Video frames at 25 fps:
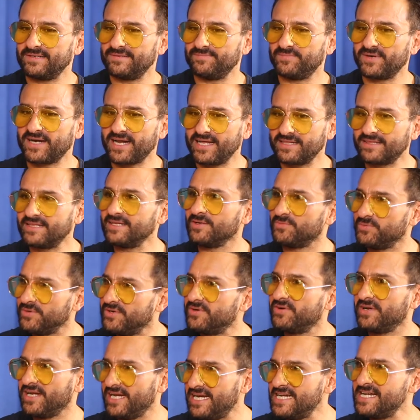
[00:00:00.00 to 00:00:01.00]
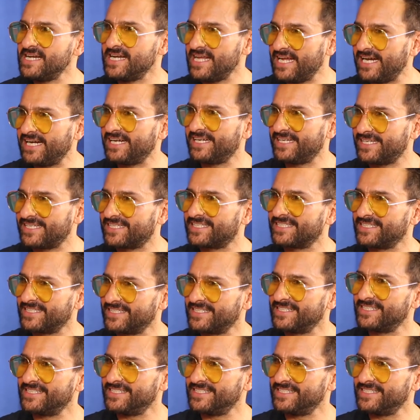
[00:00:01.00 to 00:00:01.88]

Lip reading: But I think we really nailed it.